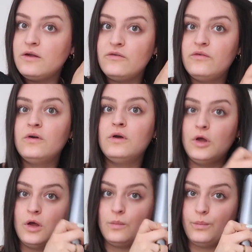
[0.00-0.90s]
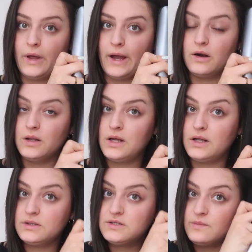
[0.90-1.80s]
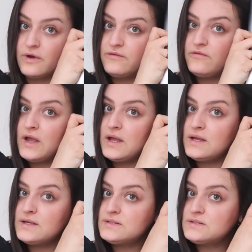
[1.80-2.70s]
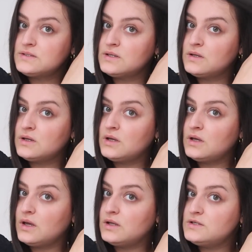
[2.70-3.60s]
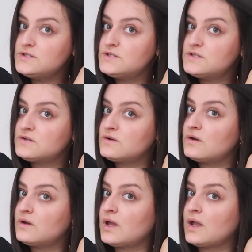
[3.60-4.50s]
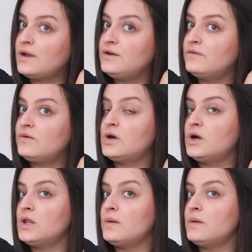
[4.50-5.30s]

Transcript: of parallel to my face and just kind of curl